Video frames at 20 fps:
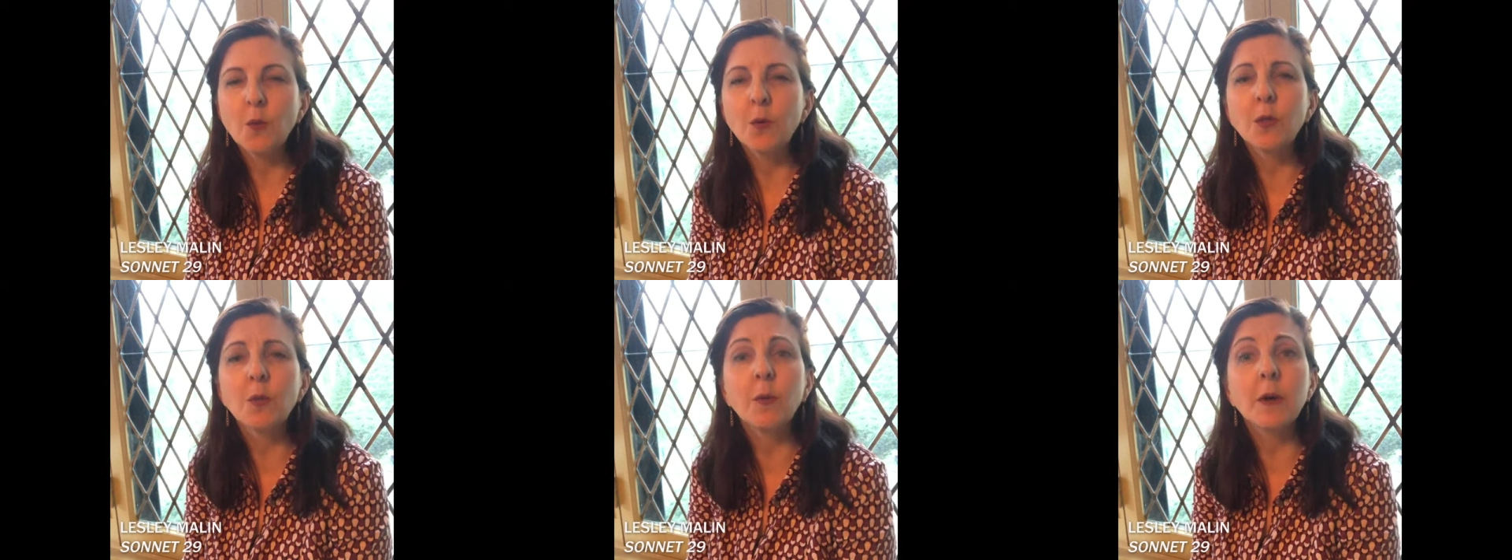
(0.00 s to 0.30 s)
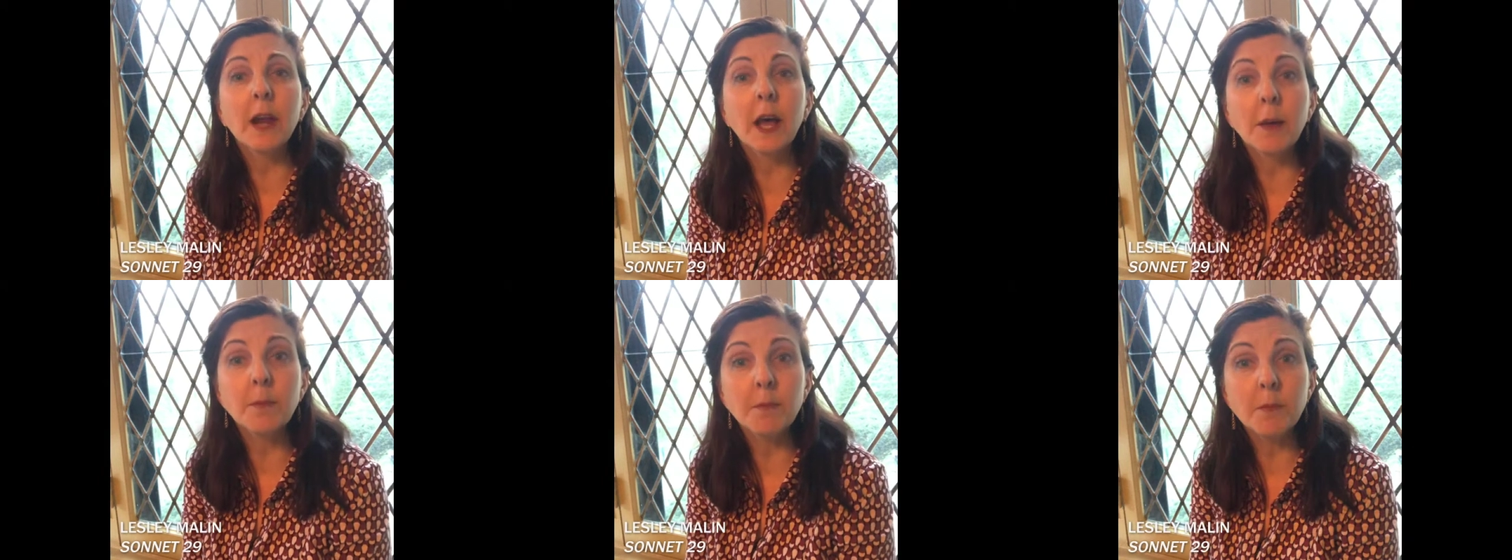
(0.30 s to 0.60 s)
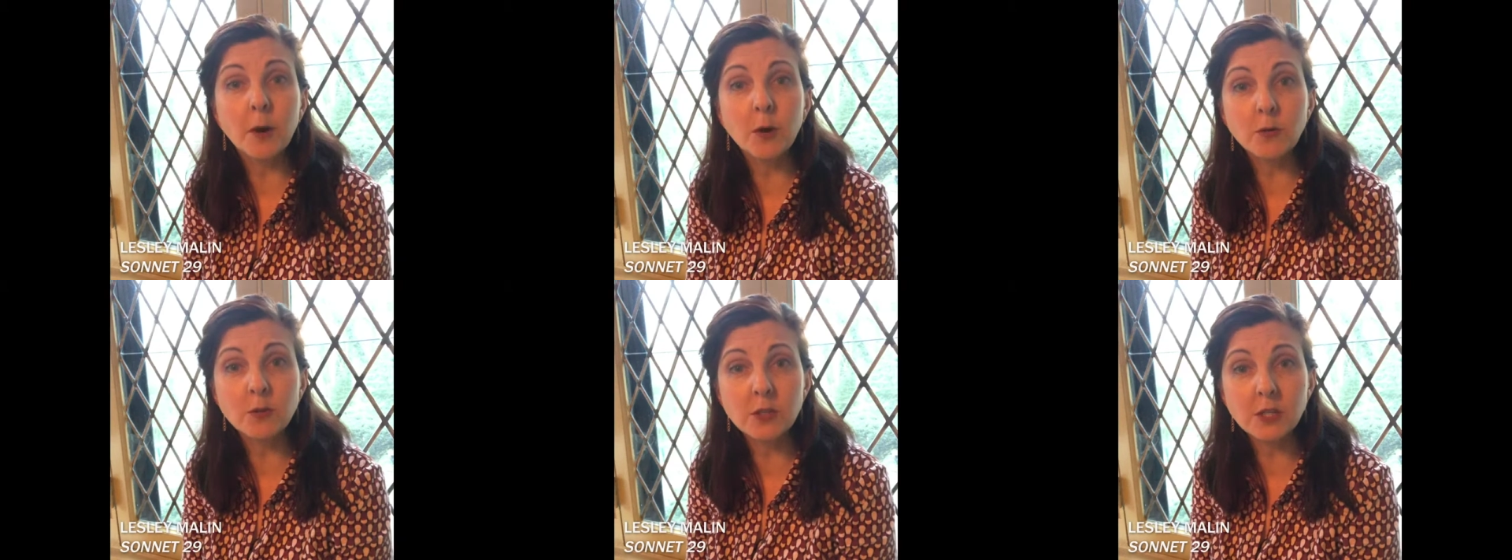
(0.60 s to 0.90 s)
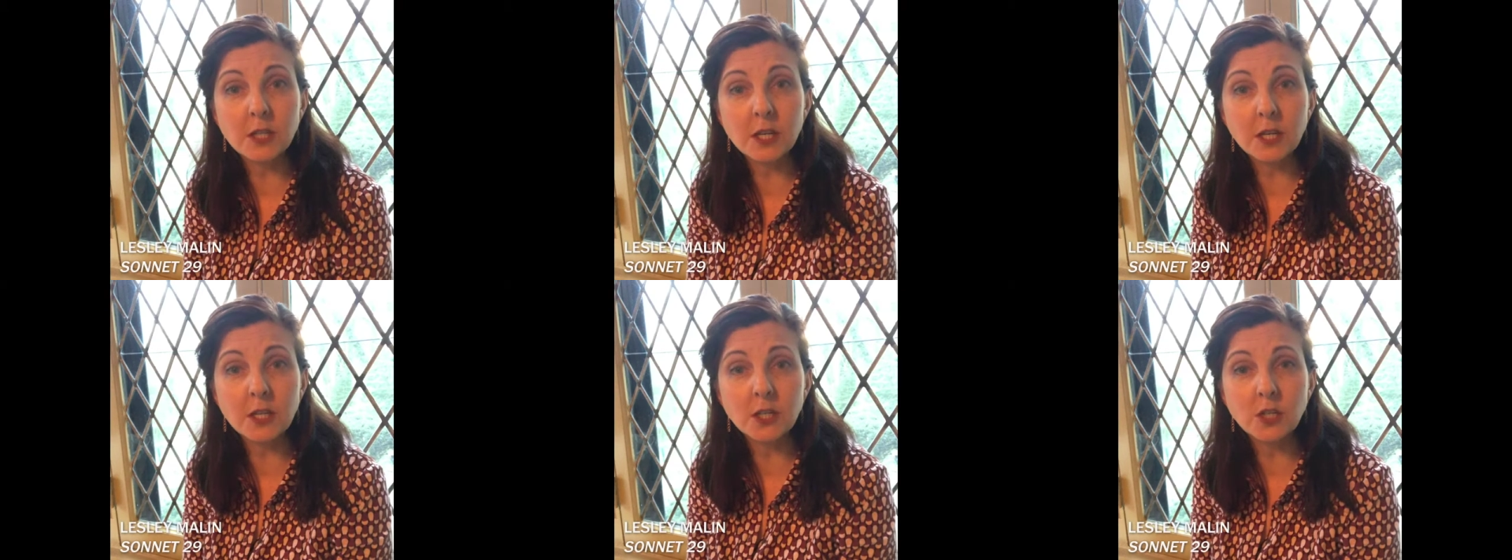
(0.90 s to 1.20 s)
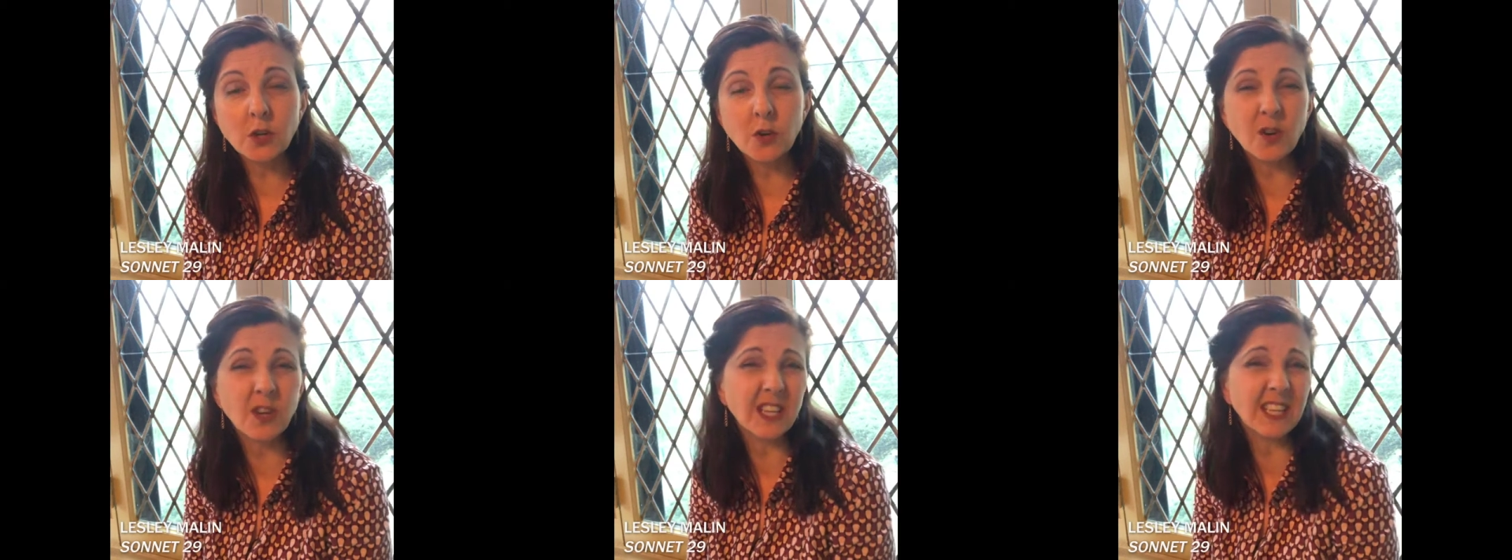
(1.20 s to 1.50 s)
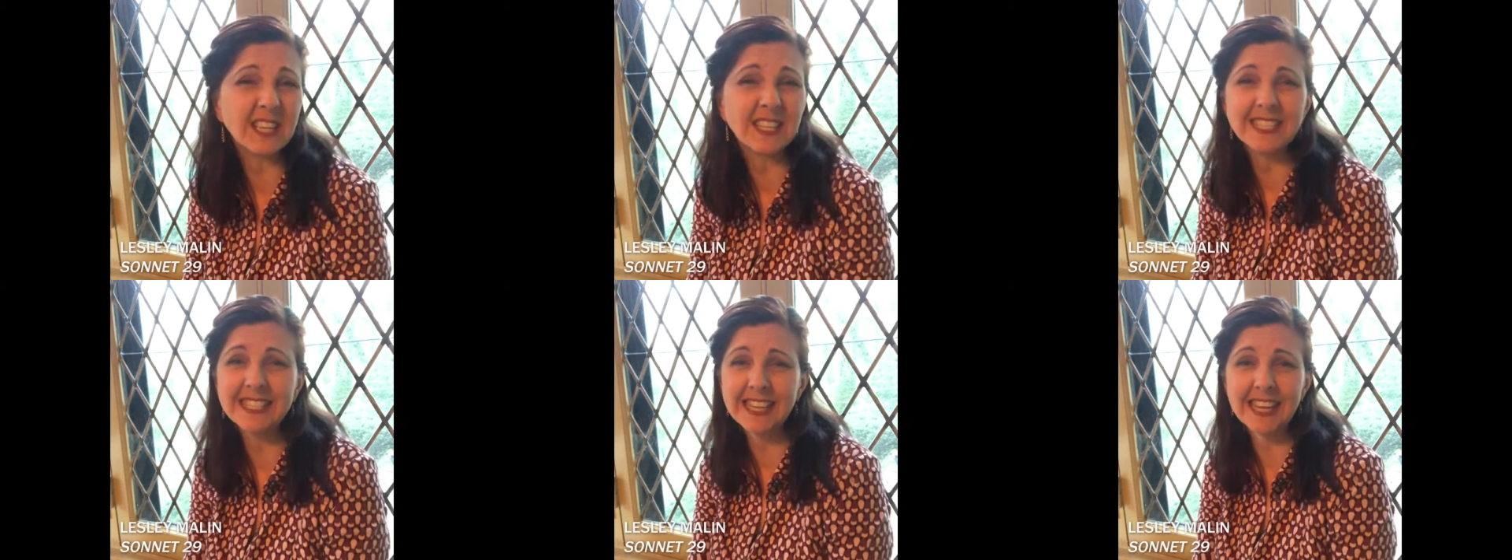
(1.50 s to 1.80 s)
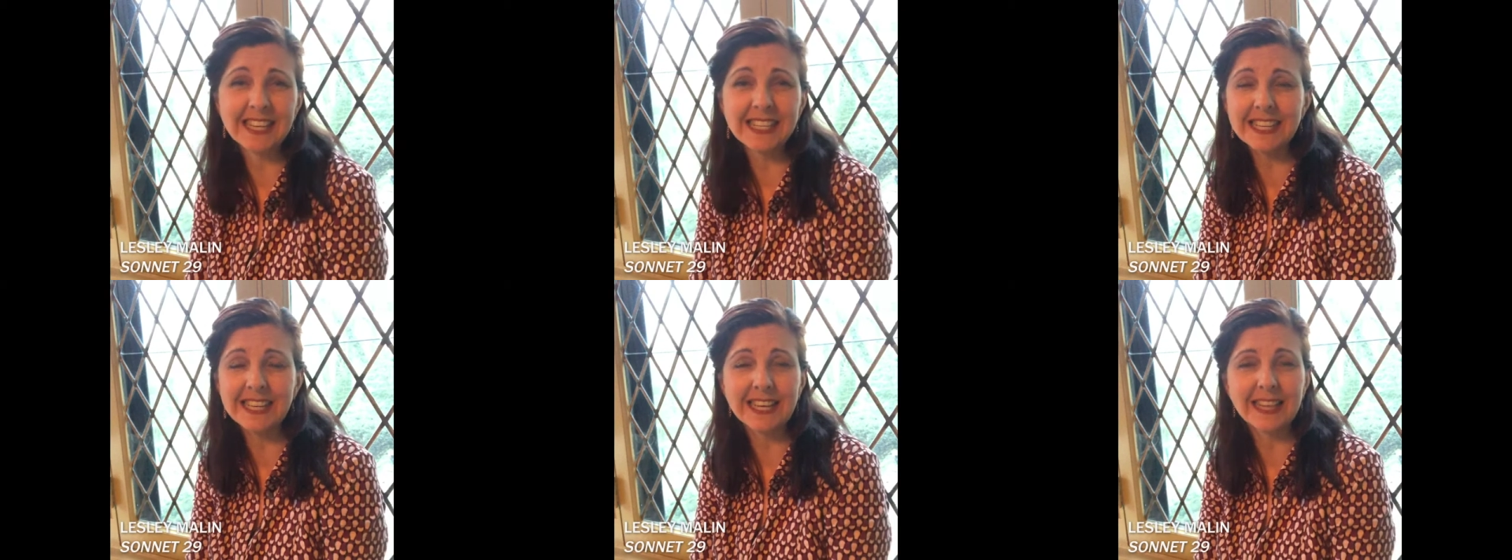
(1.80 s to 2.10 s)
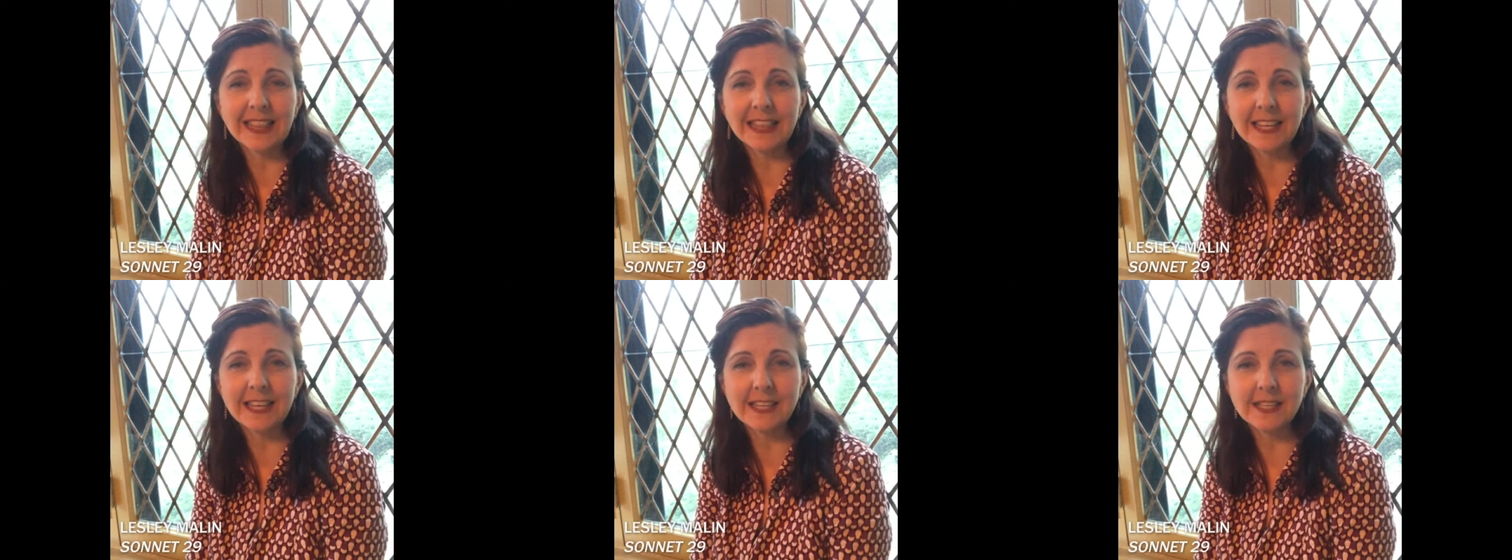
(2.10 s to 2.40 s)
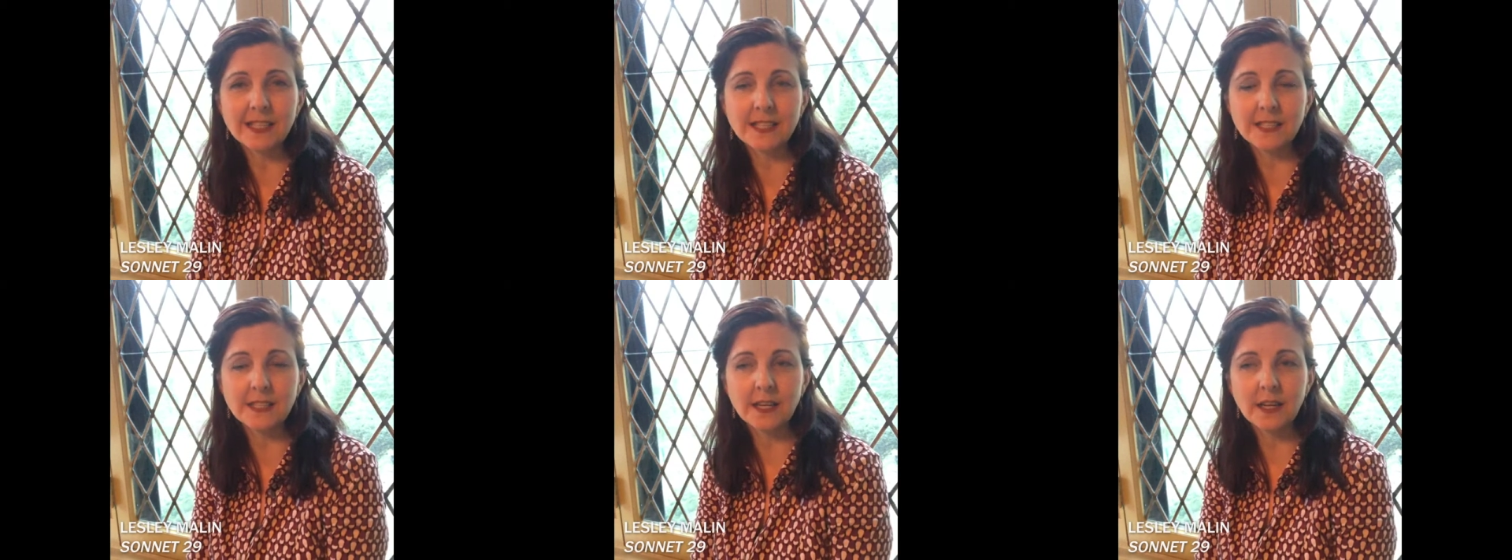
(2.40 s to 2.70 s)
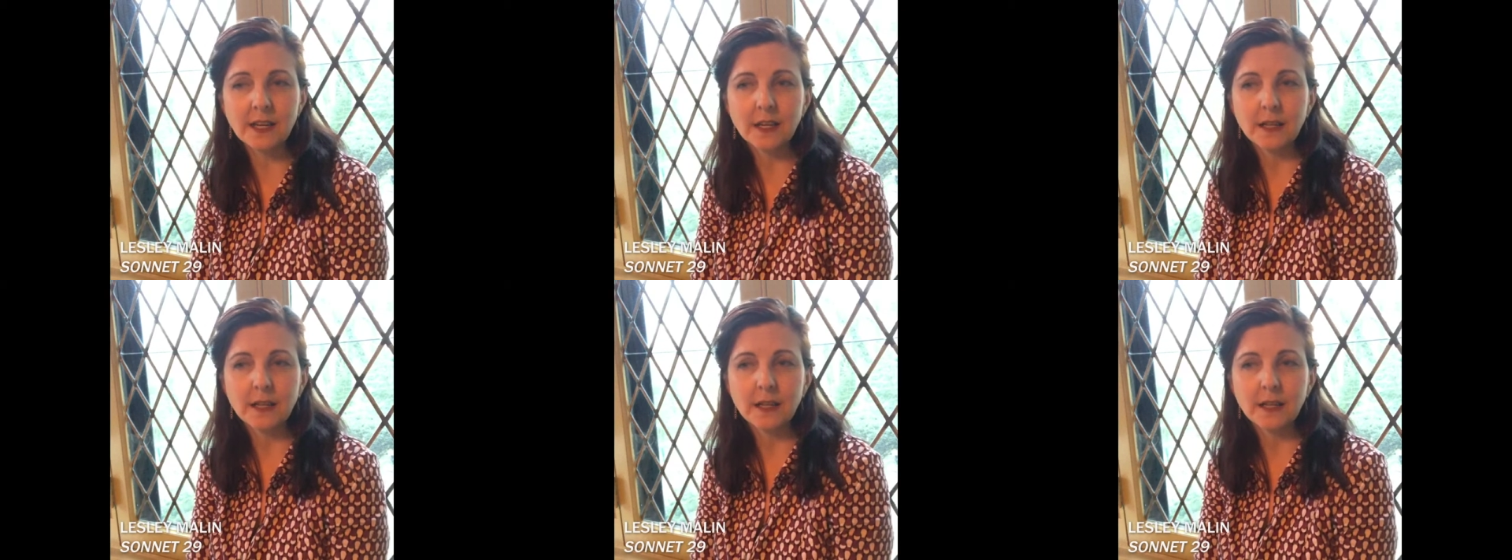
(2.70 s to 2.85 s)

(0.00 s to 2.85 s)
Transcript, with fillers: with what I most enjoy contented least.